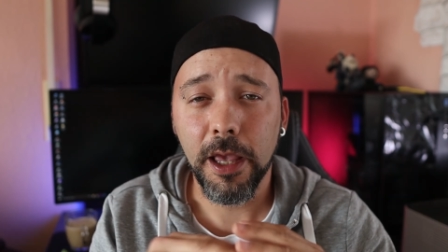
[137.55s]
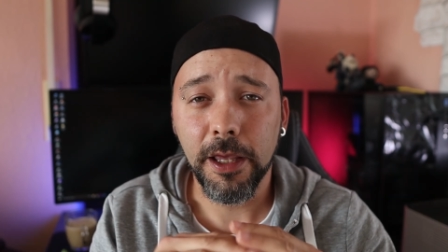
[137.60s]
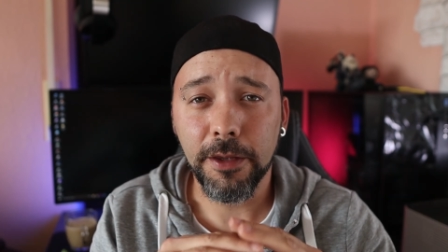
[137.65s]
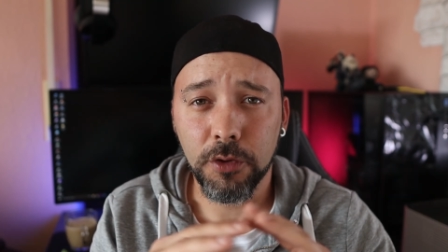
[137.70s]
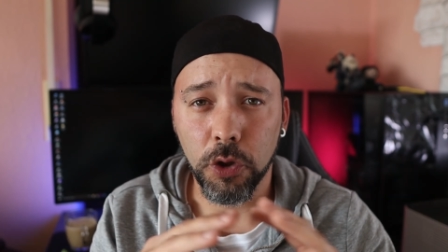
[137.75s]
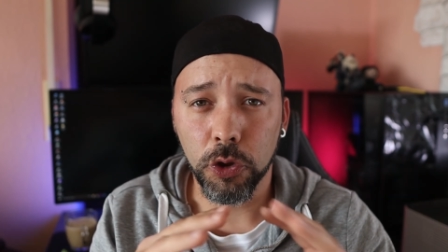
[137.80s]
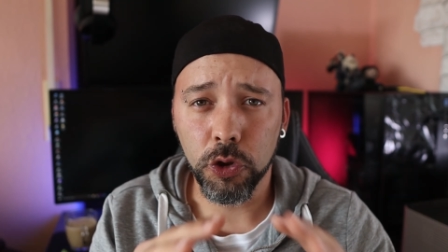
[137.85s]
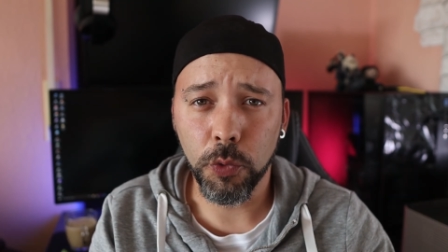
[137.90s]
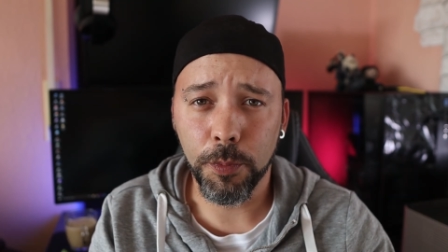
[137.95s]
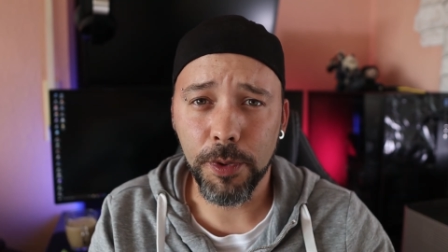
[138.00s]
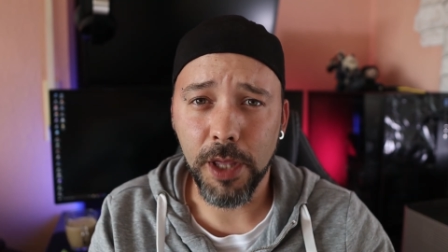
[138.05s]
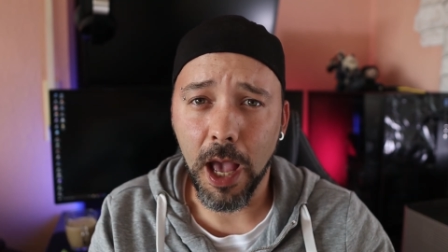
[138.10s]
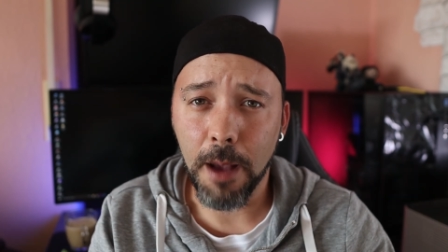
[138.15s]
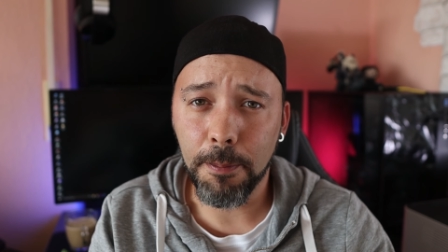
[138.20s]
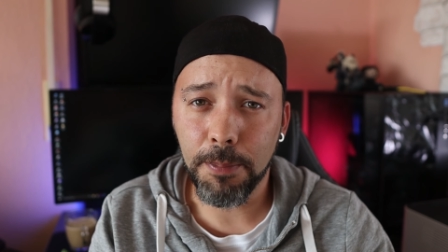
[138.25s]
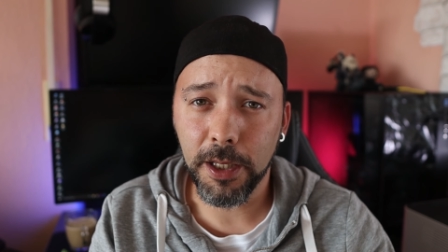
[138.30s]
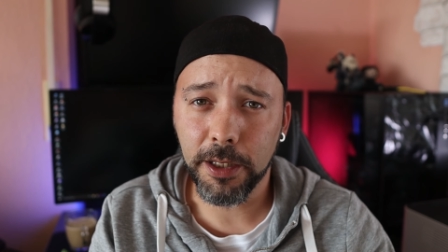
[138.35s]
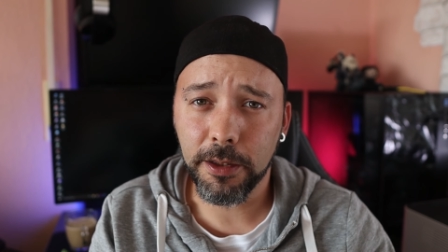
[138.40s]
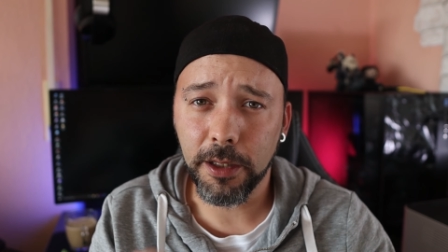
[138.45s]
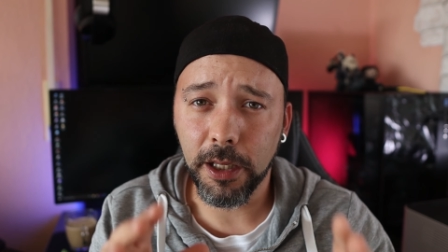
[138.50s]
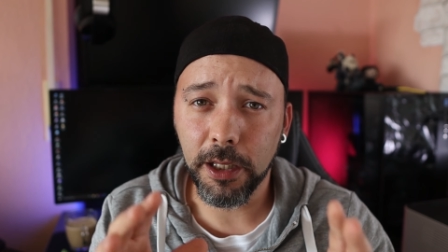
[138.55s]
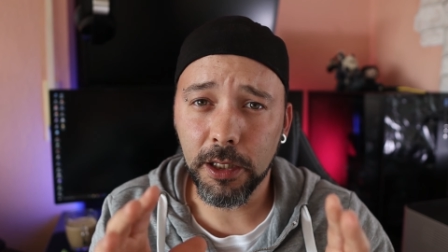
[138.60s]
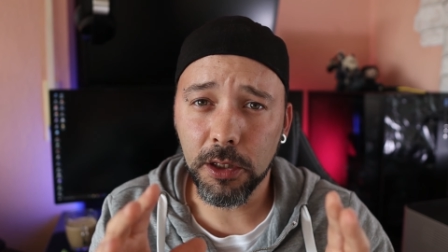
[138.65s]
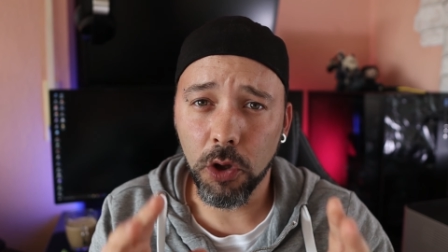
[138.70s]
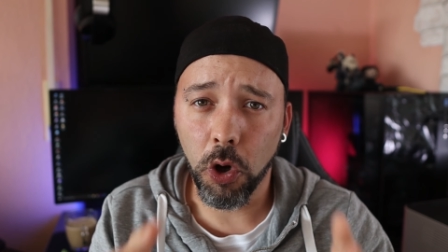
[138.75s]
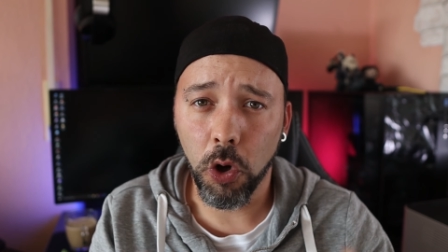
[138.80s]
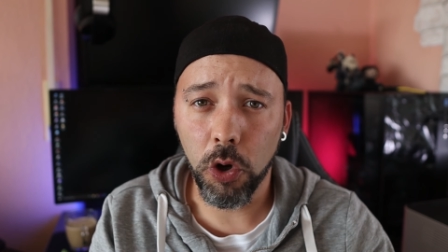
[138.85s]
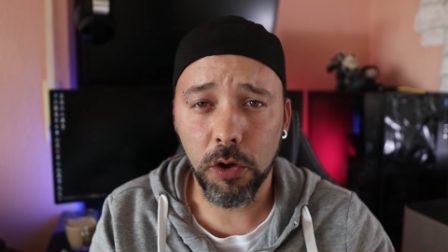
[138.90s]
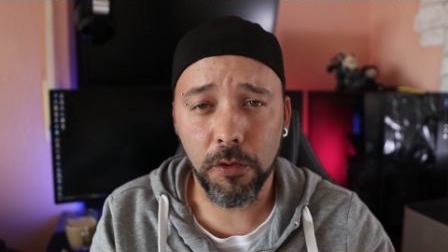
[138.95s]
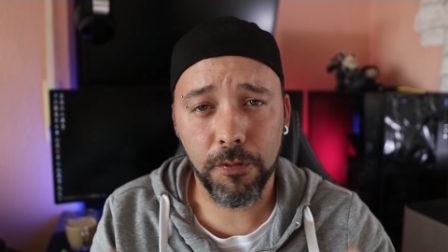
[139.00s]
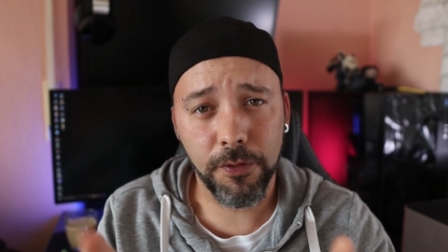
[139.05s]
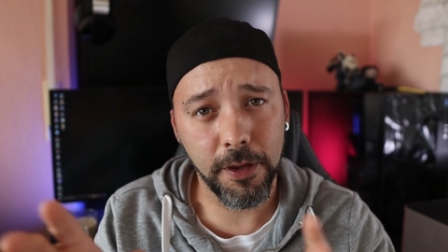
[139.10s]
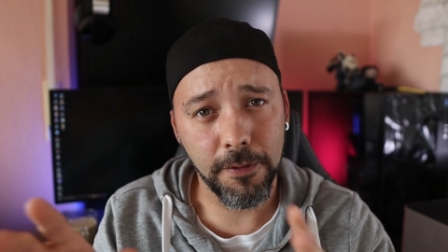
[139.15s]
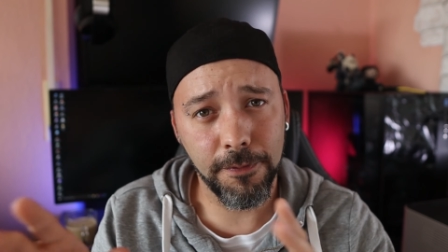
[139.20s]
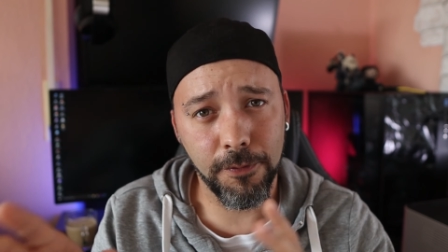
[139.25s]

is going to be applied in all of the